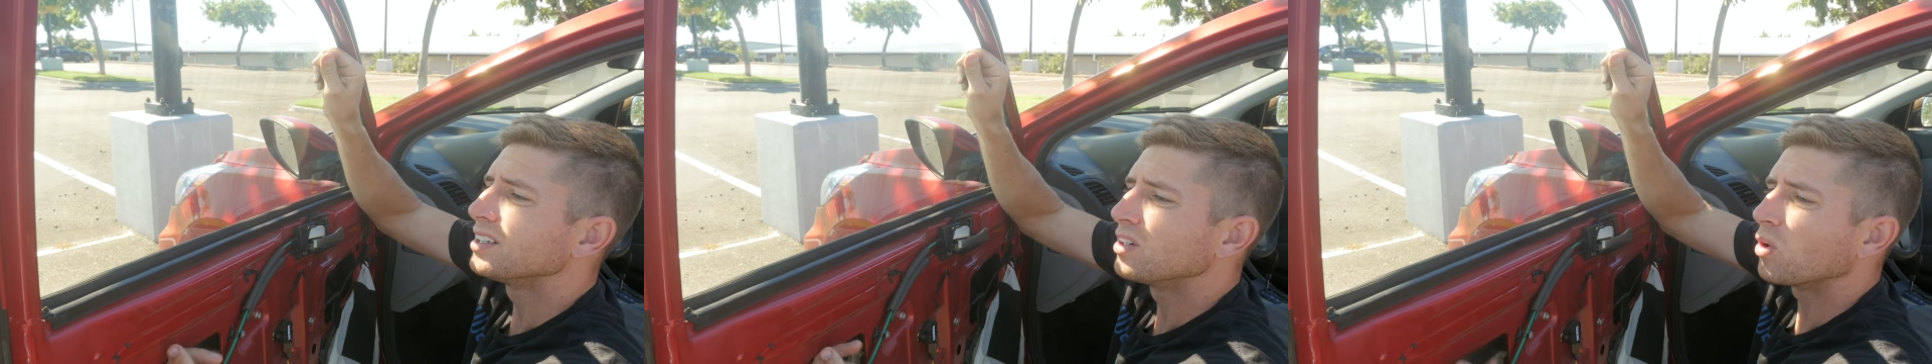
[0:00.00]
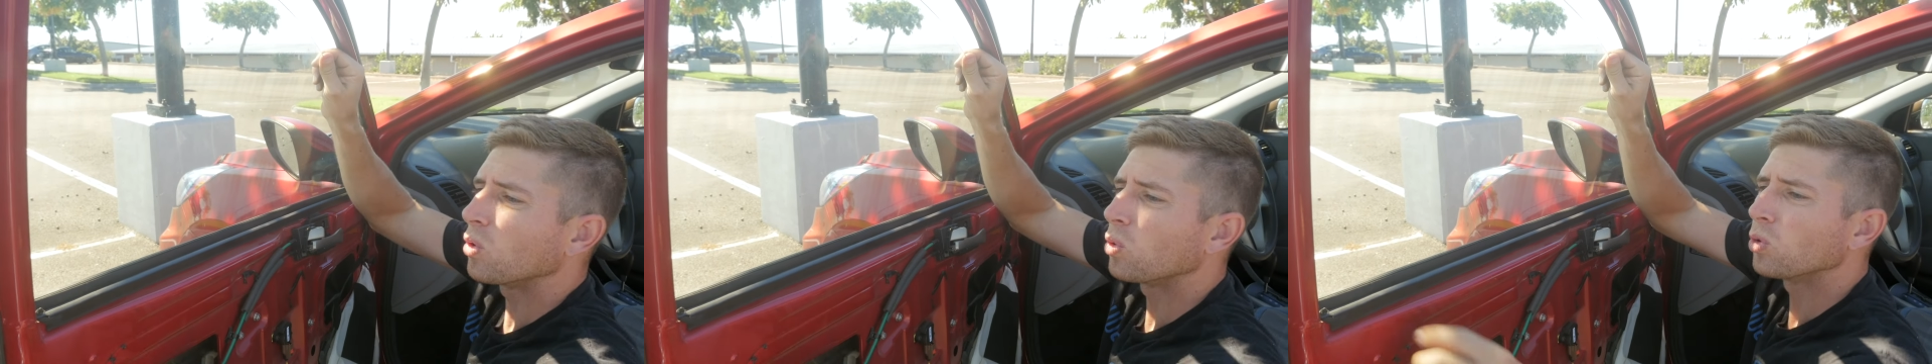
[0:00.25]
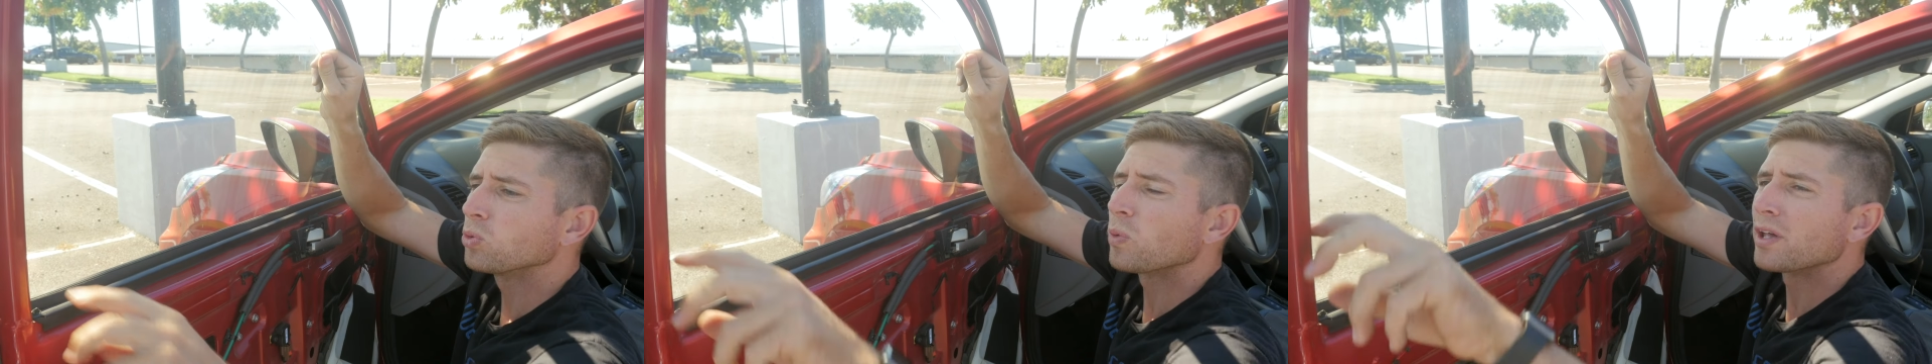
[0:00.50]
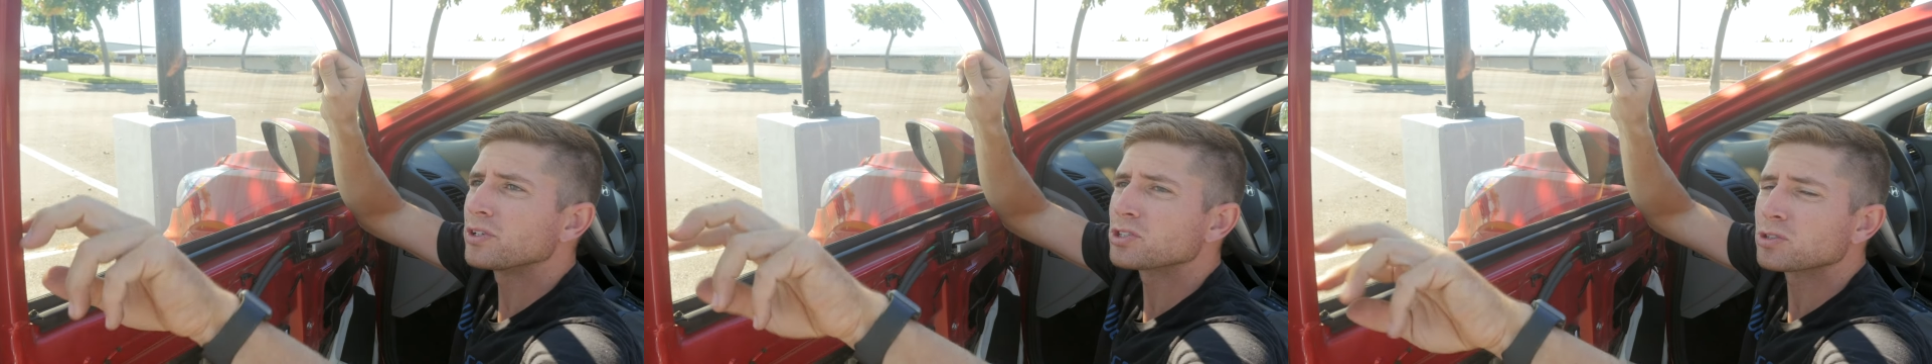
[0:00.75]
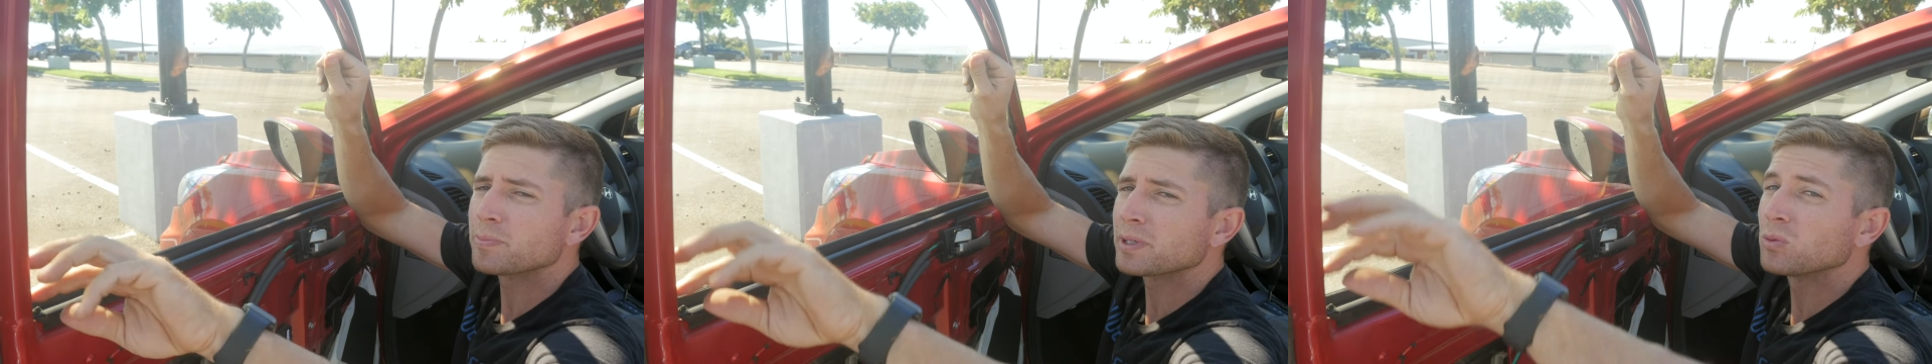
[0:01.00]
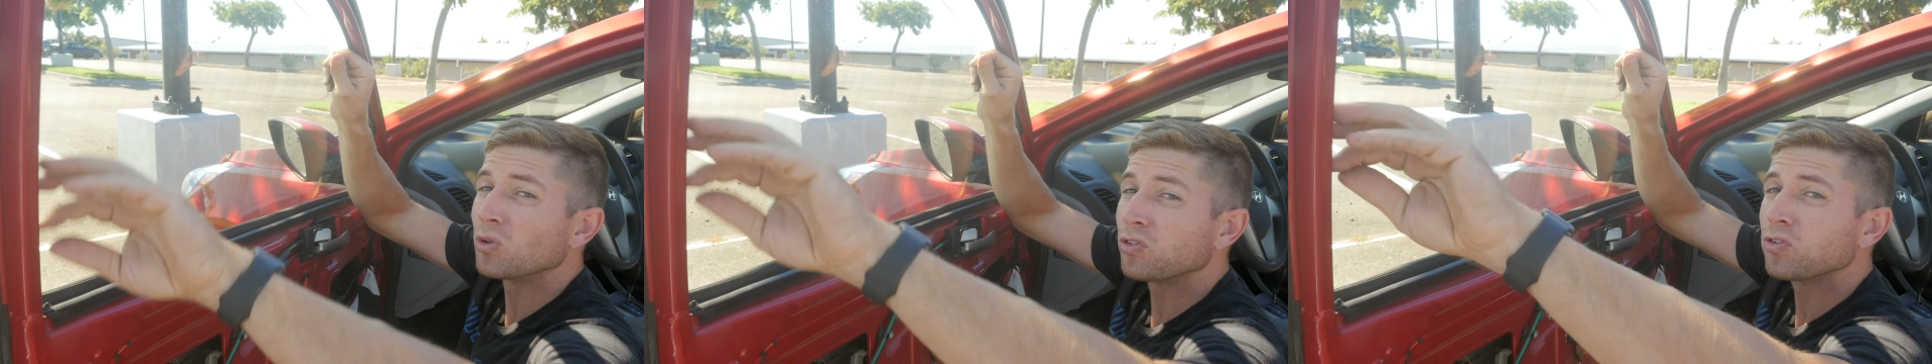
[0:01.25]
Old weather
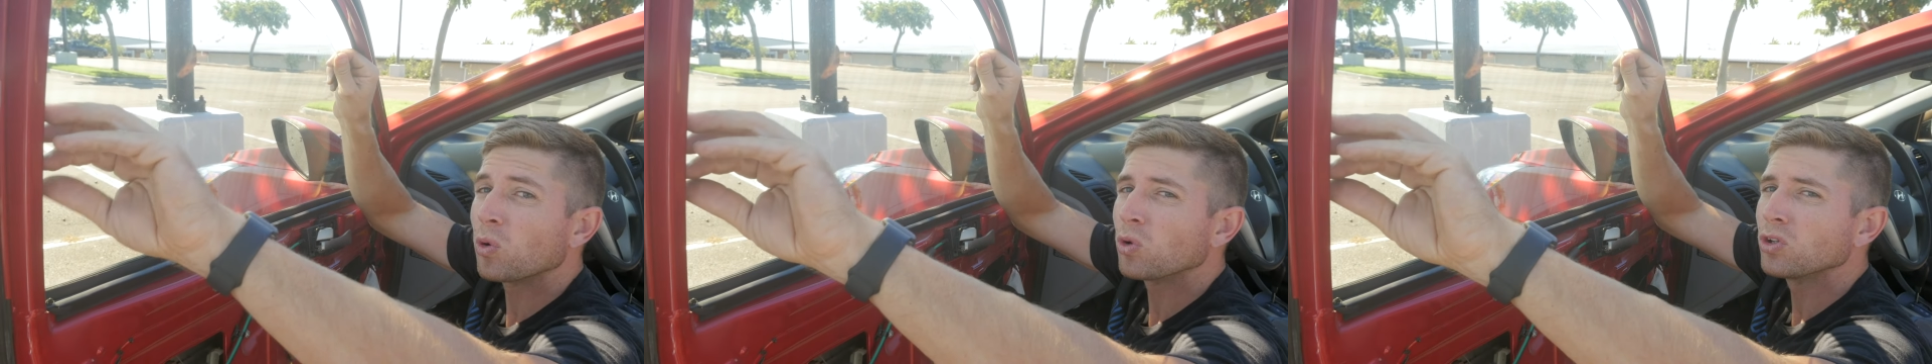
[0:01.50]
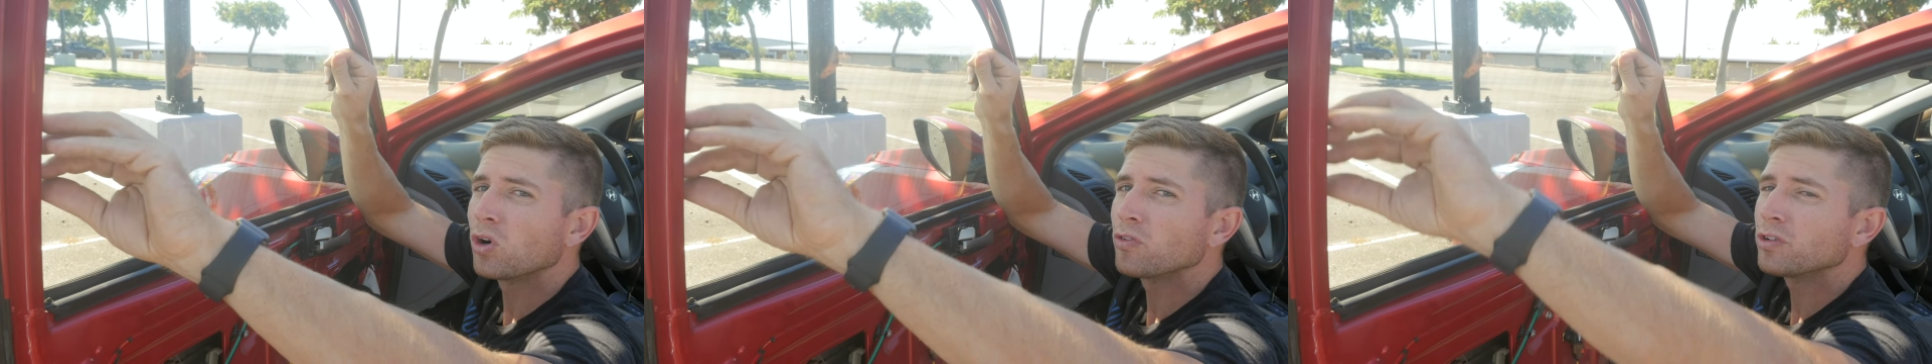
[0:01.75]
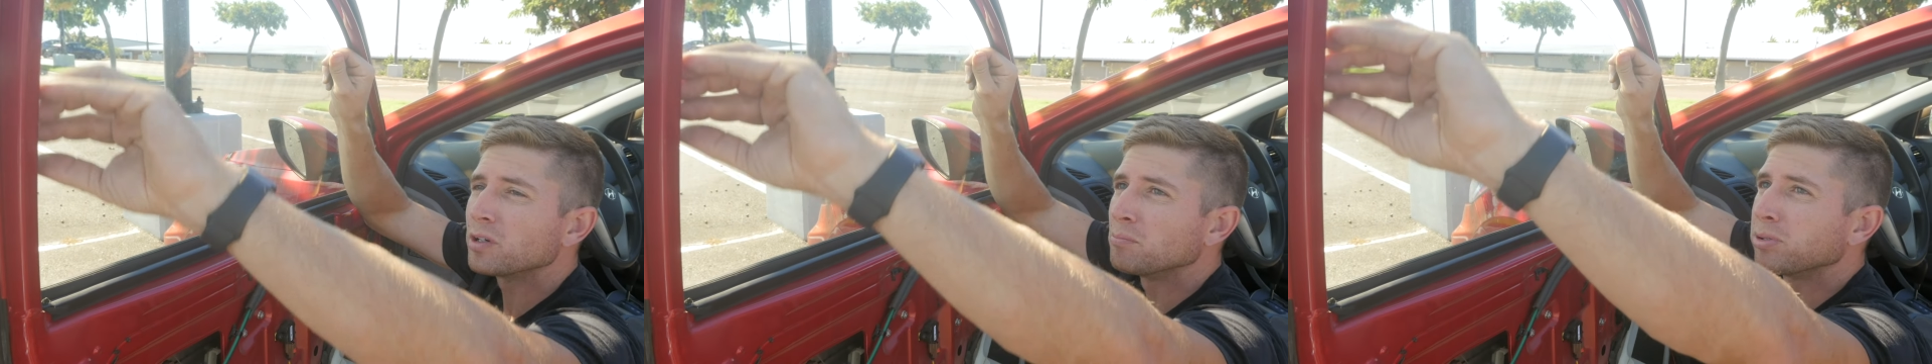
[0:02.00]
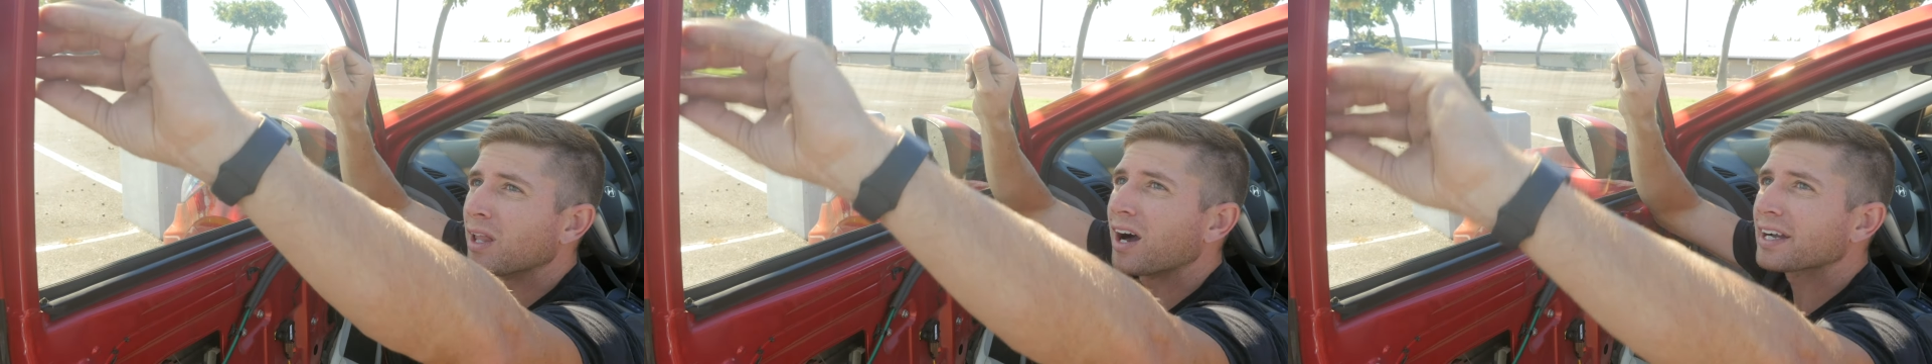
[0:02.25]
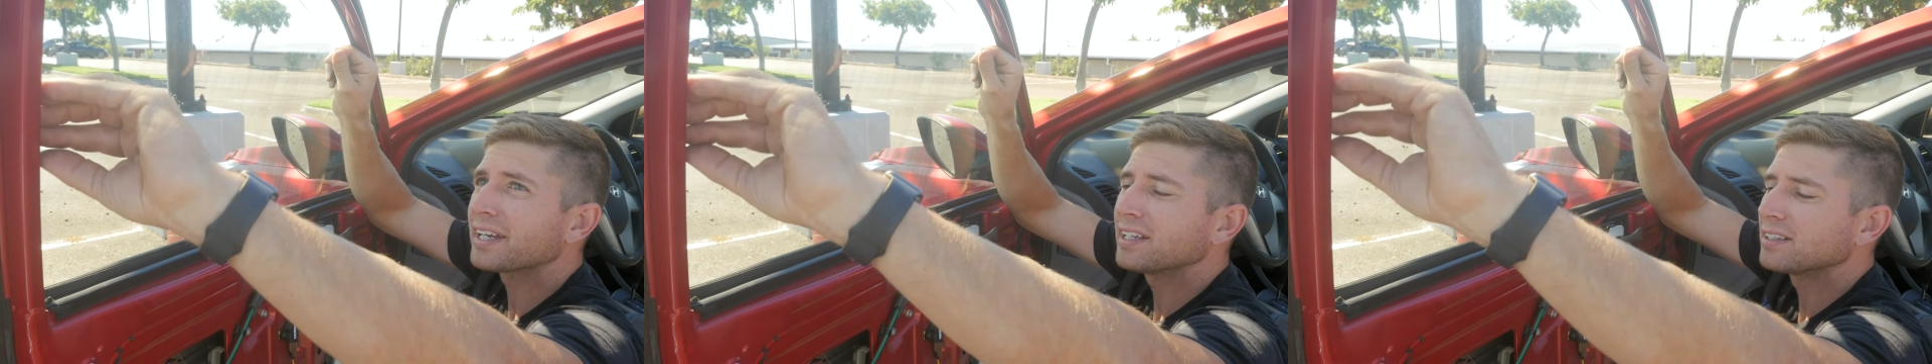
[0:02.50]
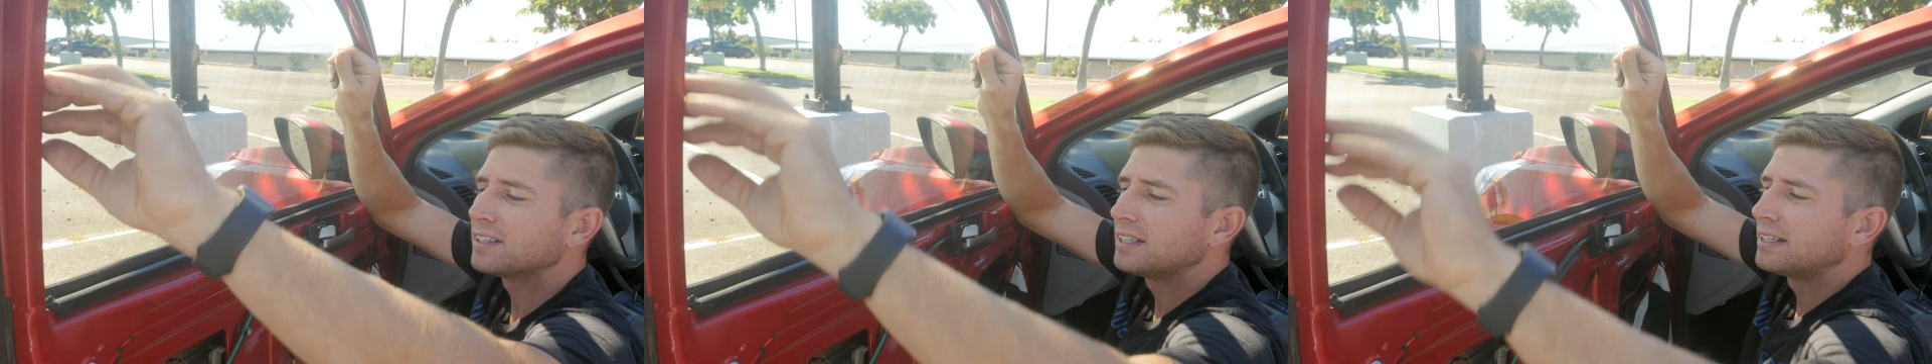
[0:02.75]
stripping will fold over and block it,